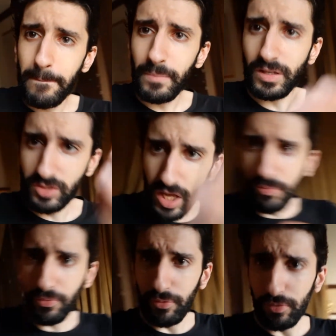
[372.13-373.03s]
It's
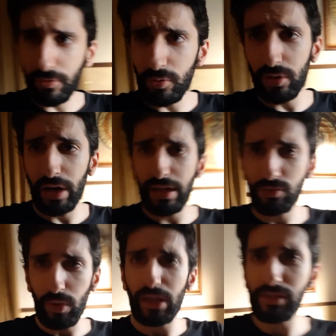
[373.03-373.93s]
helpful for the viewer as
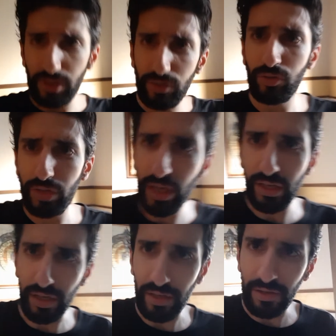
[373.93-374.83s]
well as
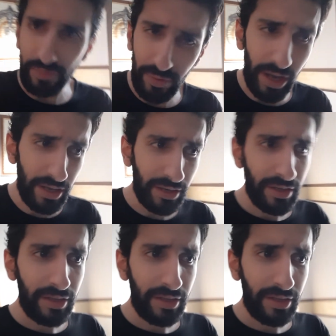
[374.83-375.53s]
entertaining, right?